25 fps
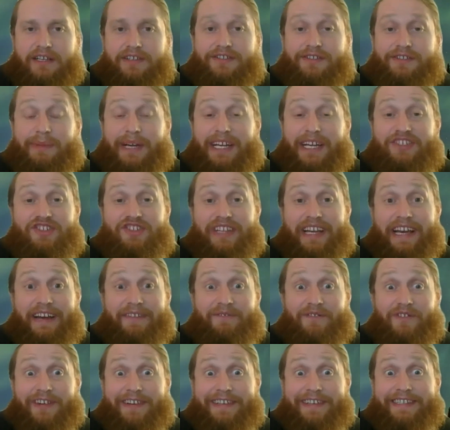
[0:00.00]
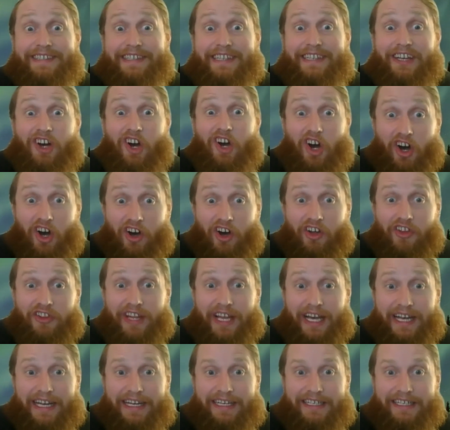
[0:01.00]
Imagine that, freezing all
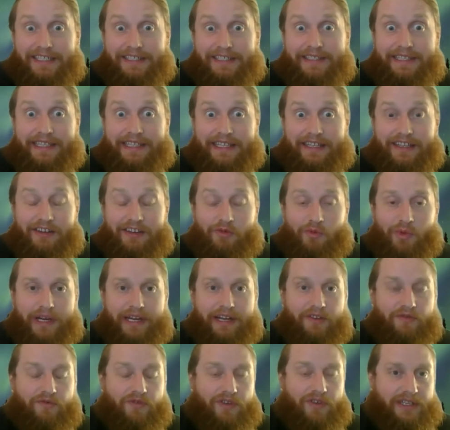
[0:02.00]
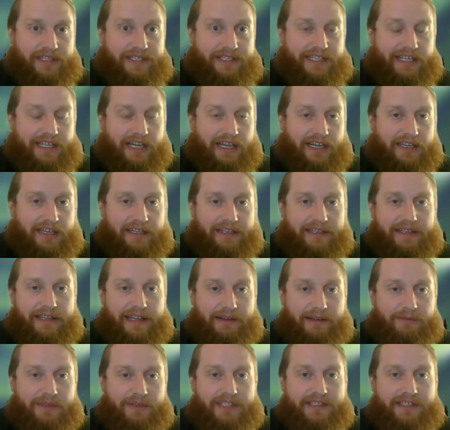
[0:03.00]
night, just sitting there waiting for the sun.
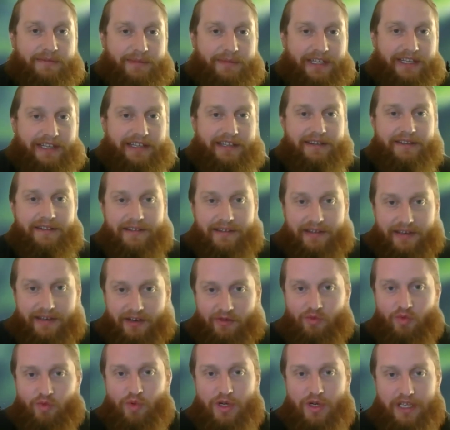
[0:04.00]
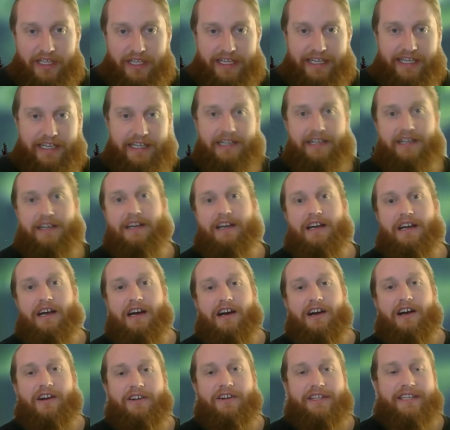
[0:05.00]
That must have been a really
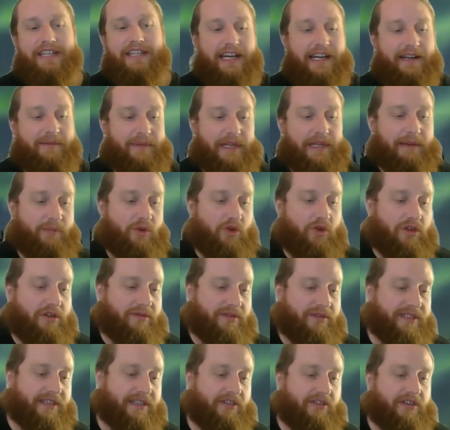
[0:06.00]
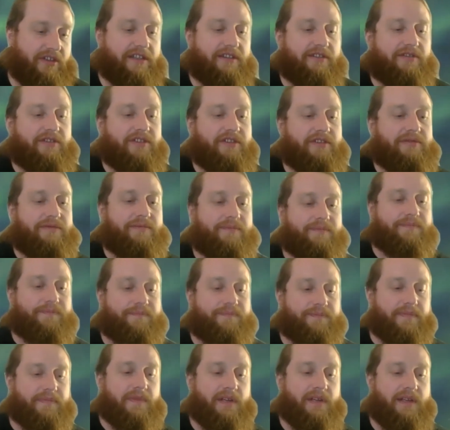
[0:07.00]
hard time that boy was going through.
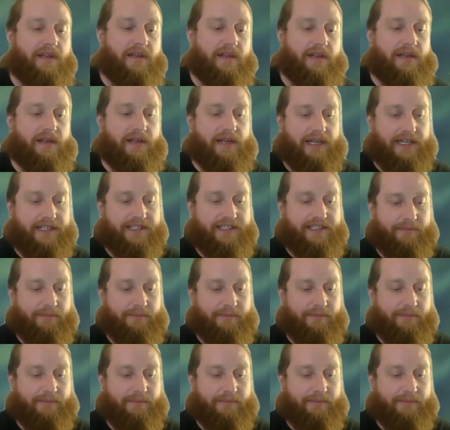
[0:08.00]
I was